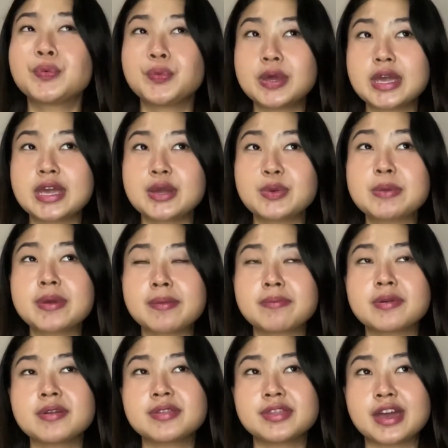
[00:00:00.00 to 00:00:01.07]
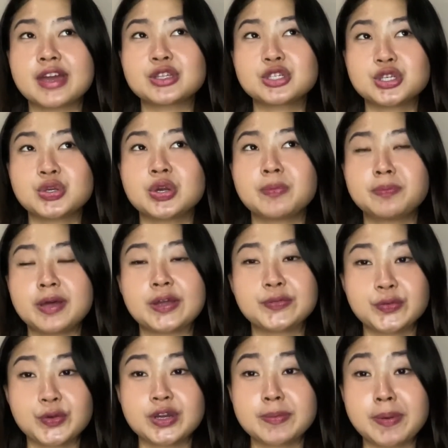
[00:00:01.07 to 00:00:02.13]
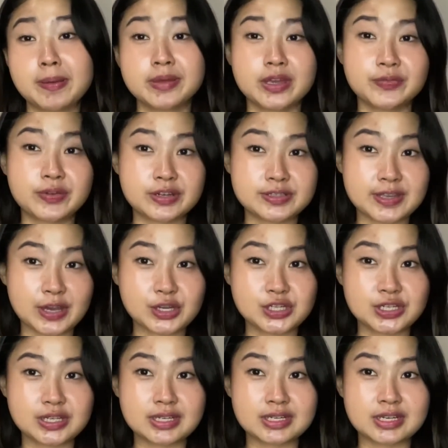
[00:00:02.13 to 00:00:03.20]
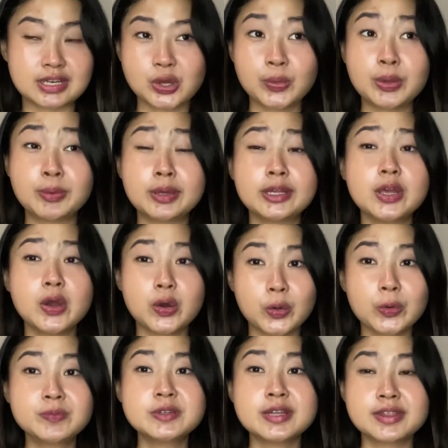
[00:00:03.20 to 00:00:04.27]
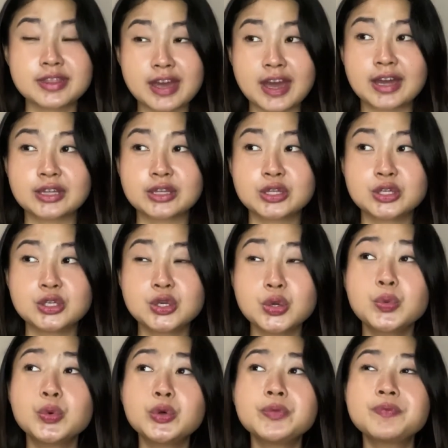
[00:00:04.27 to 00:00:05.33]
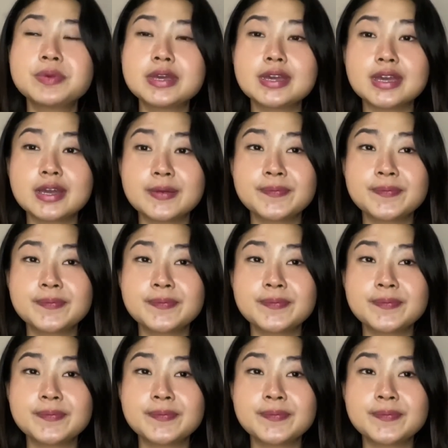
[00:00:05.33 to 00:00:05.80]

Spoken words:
we remember that you applied for the public affairs section, so we really hope that you will be